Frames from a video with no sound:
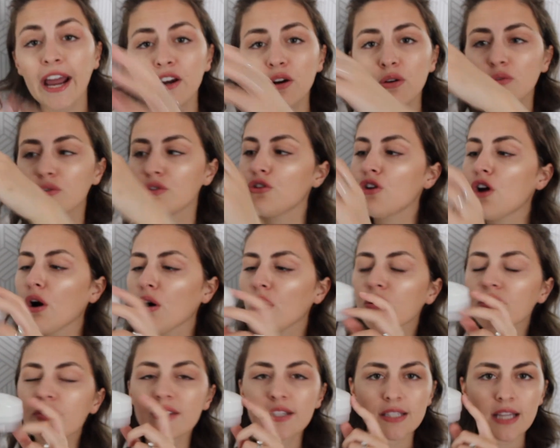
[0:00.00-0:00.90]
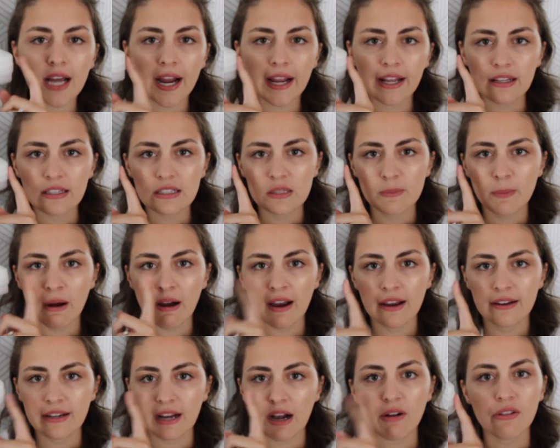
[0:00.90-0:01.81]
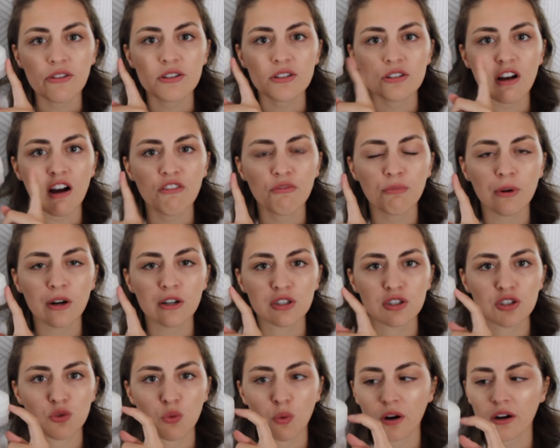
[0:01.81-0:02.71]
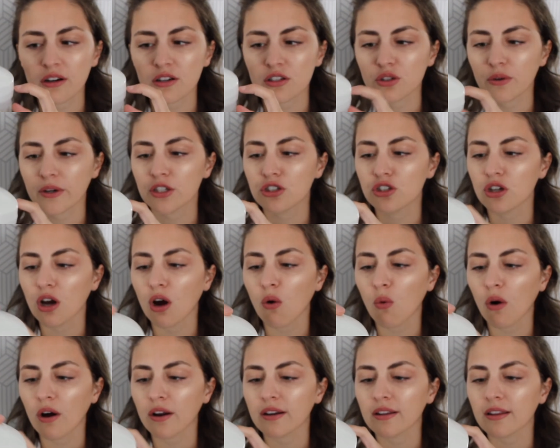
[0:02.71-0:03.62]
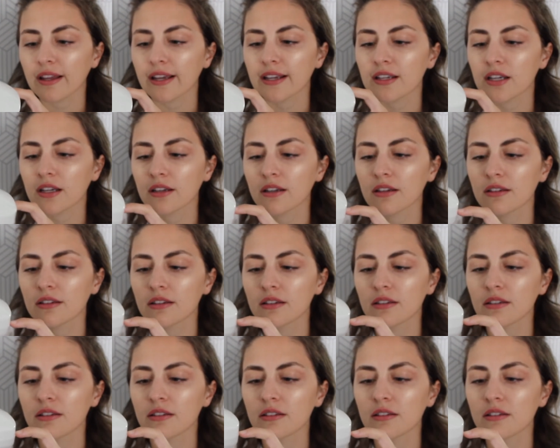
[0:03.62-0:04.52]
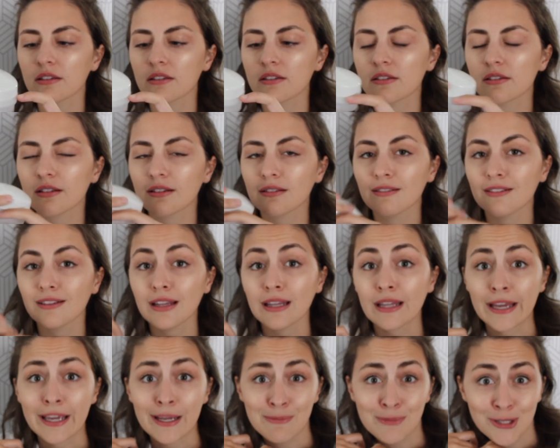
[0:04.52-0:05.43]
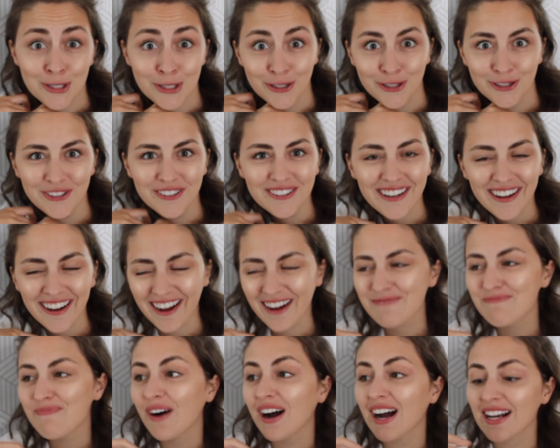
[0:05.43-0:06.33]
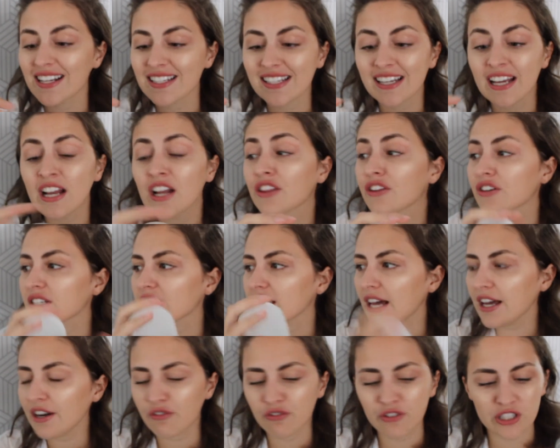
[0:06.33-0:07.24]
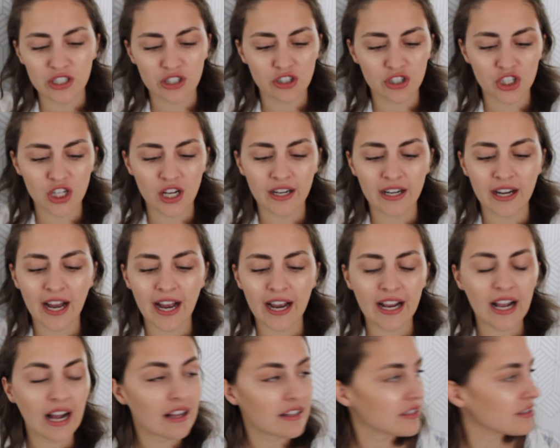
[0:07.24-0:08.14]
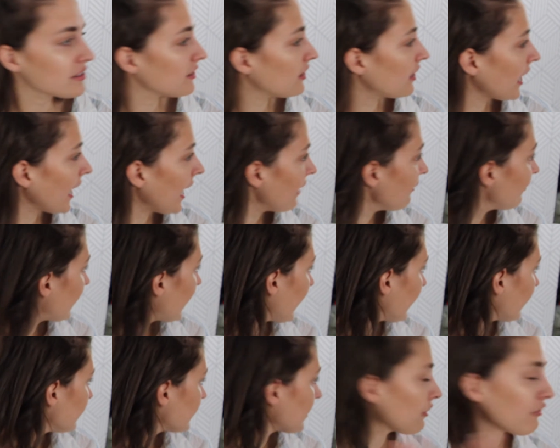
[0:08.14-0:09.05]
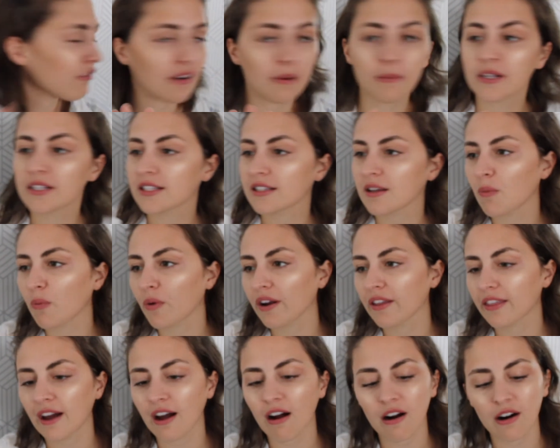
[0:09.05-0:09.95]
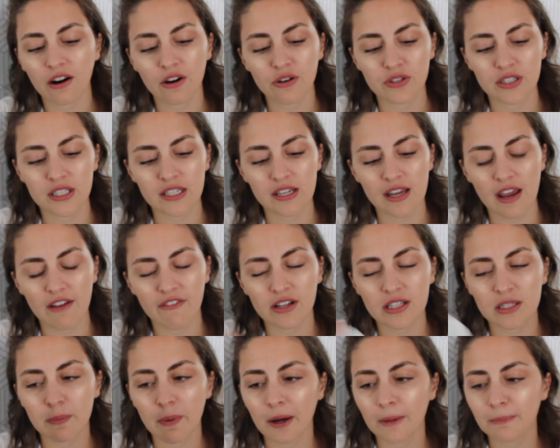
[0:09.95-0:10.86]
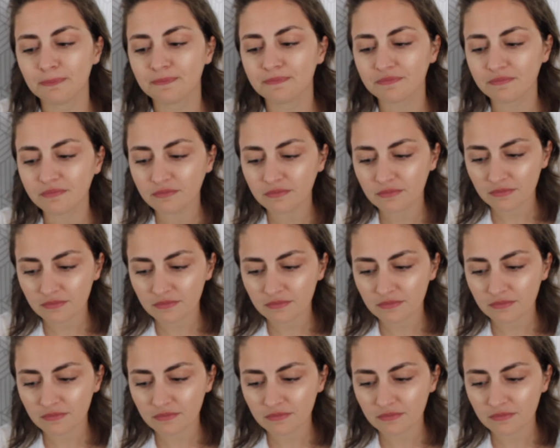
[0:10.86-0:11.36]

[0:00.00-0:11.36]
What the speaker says: don't know the science behind how the soft brush works, so I don't wanna claim to, but there's a lot of research on it. I have a handout from it somewhere that our OT gave us, but